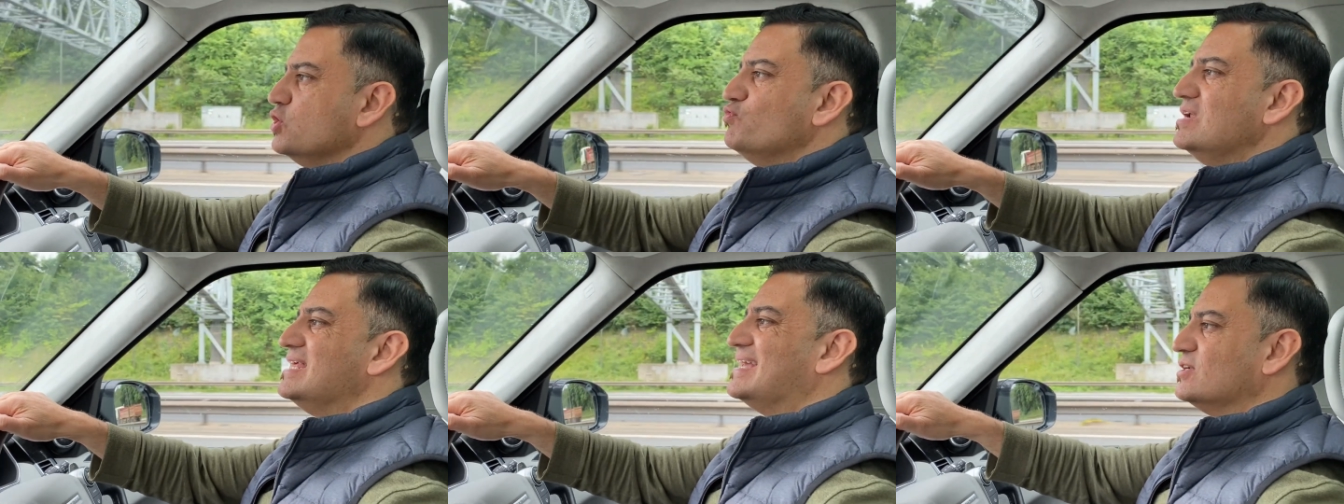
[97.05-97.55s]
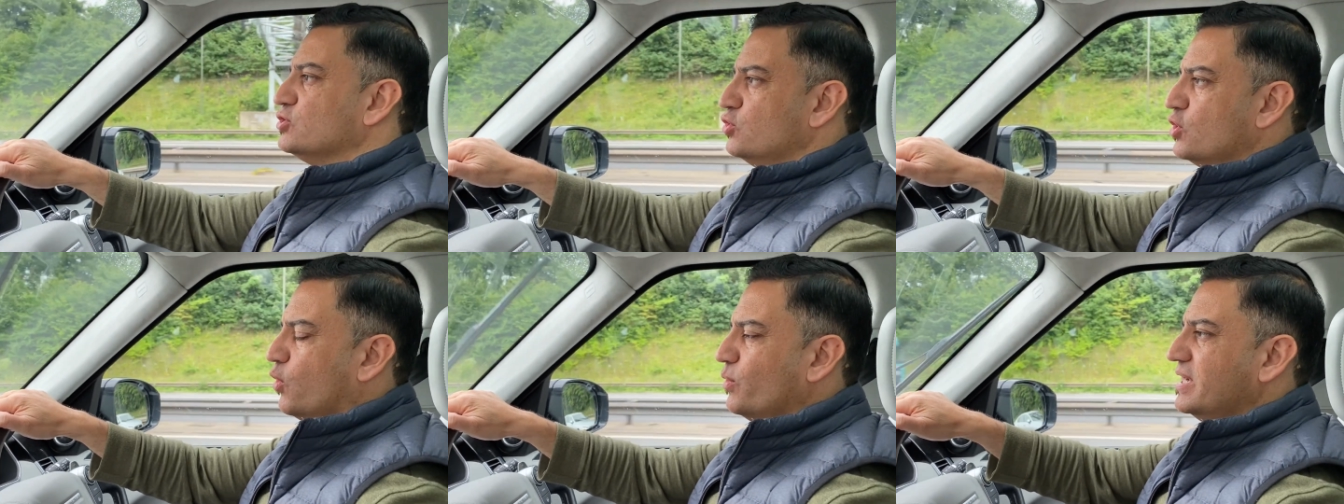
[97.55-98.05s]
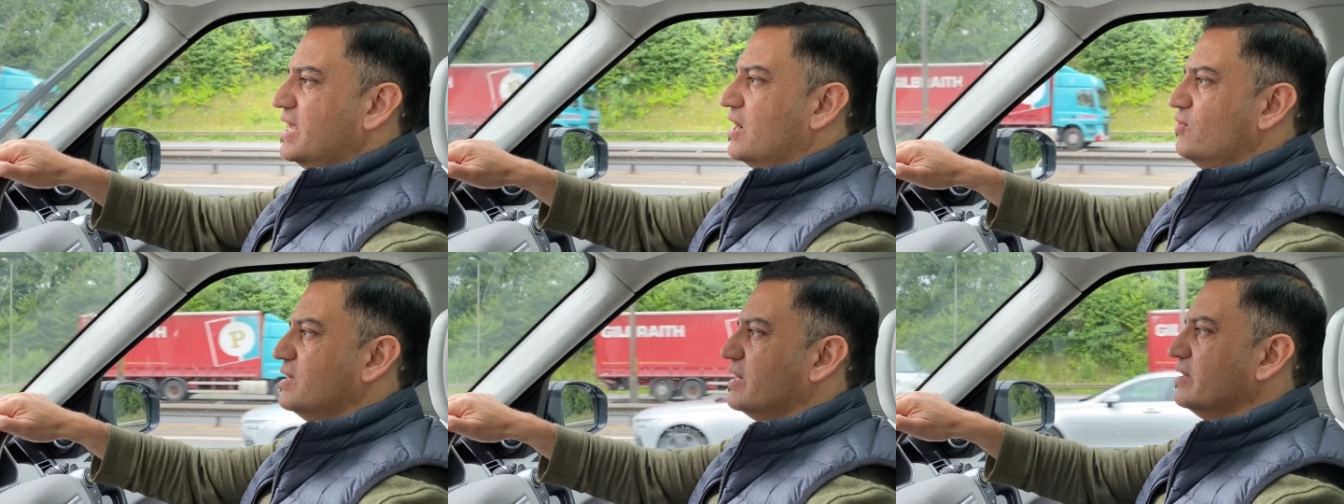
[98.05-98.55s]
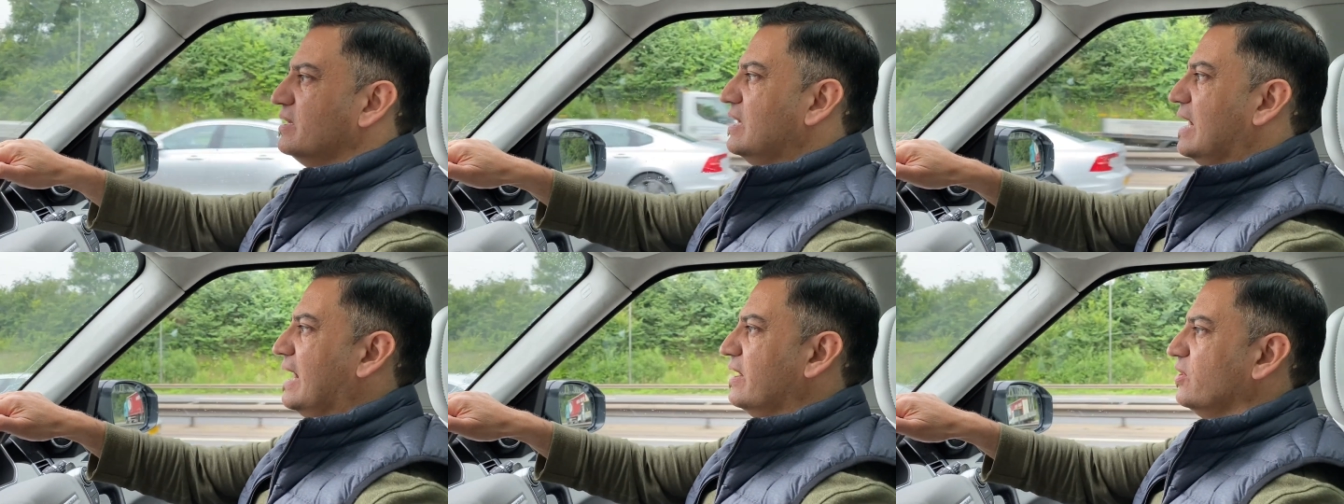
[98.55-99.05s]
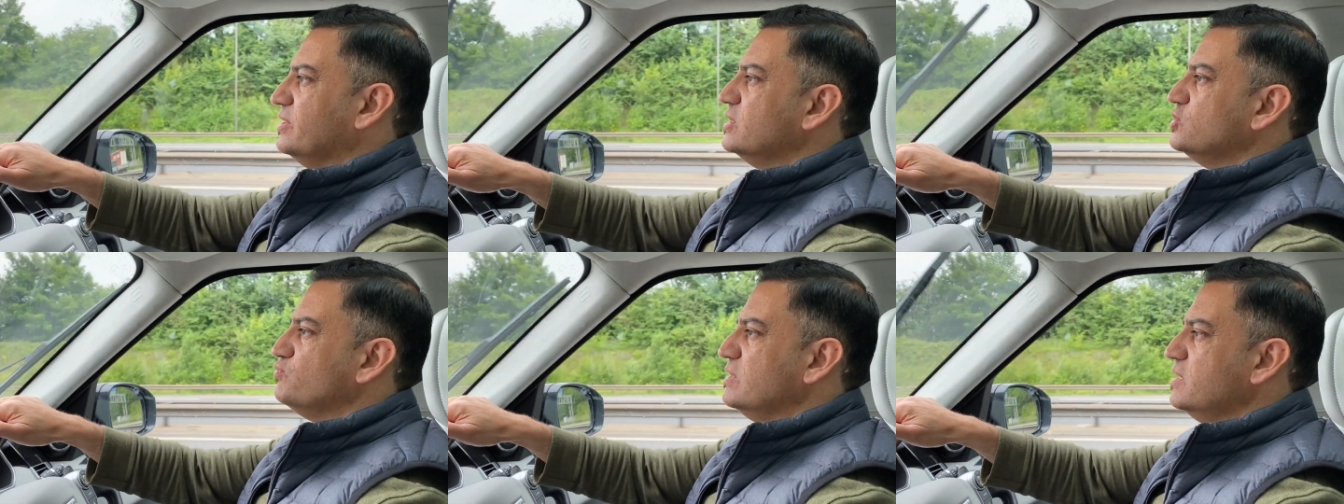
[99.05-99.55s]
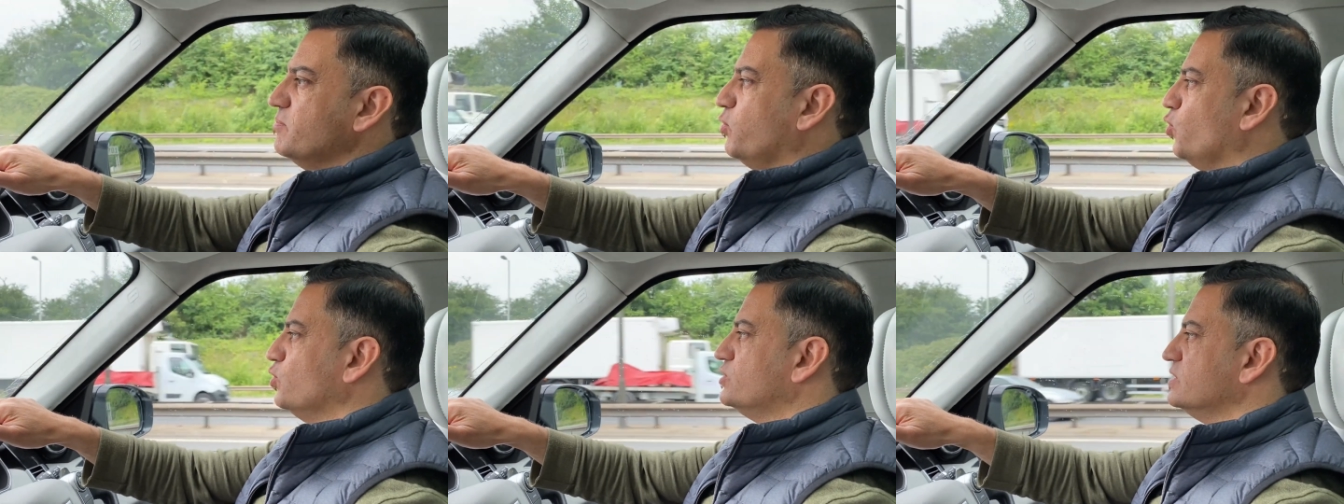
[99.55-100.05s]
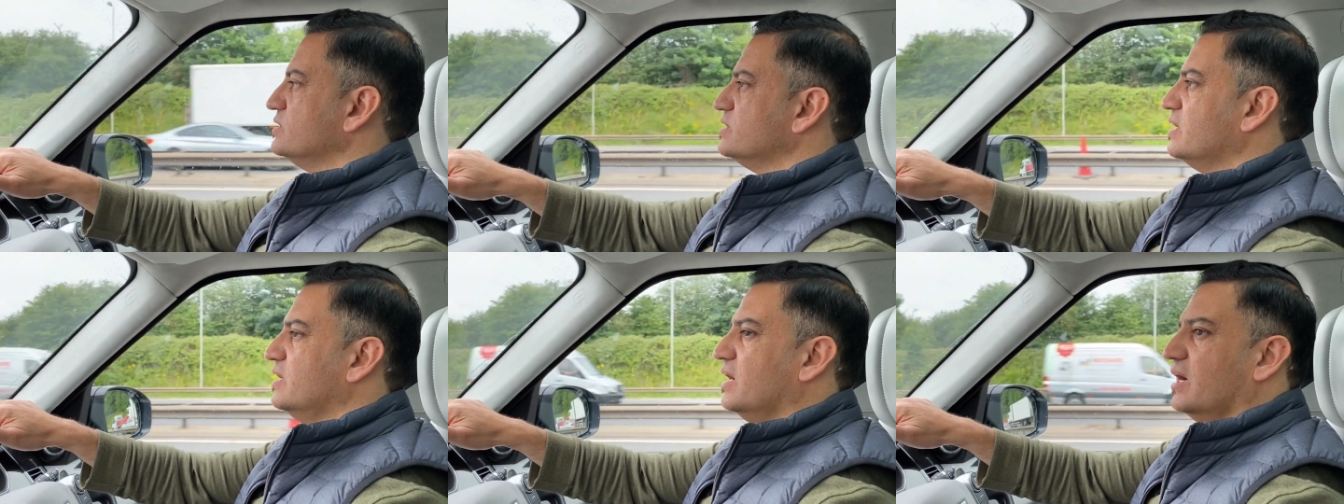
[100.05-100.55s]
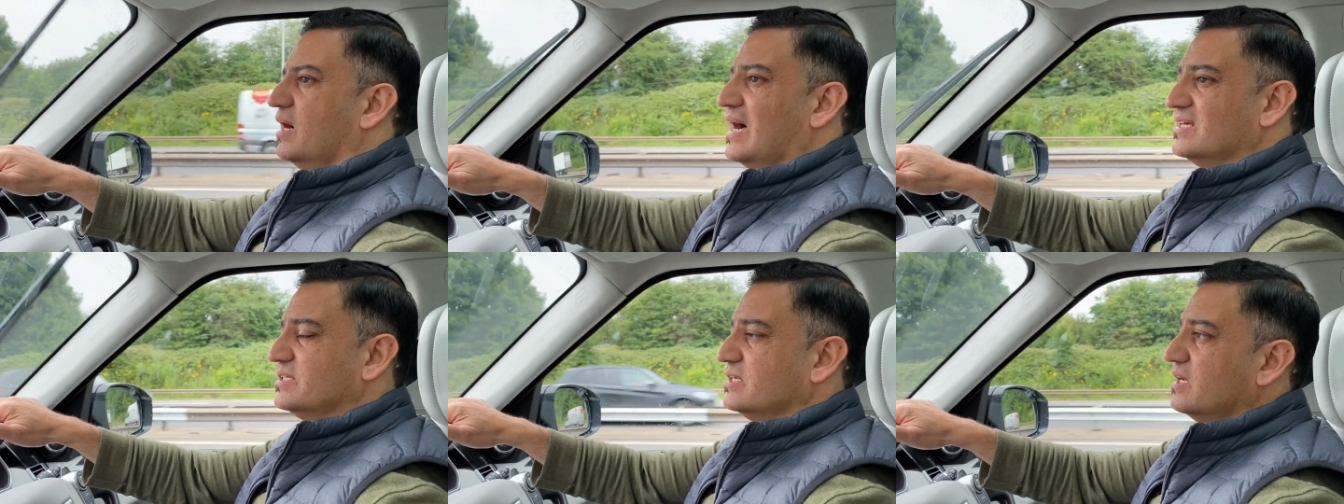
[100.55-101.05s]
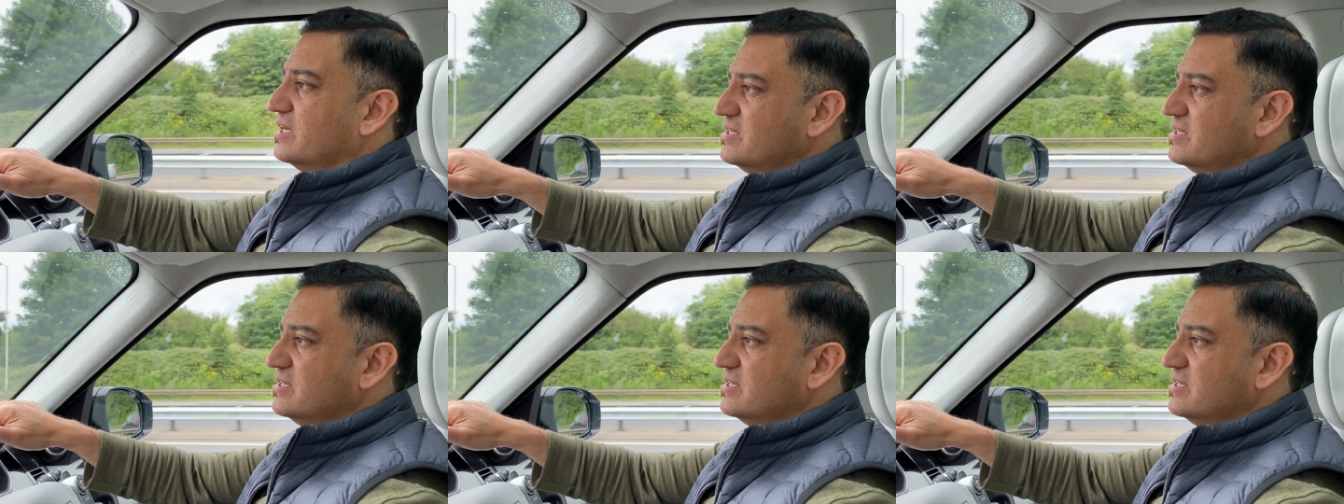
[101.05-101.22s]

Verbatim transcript: You really get to know an area, and I think it's really important uh, as a,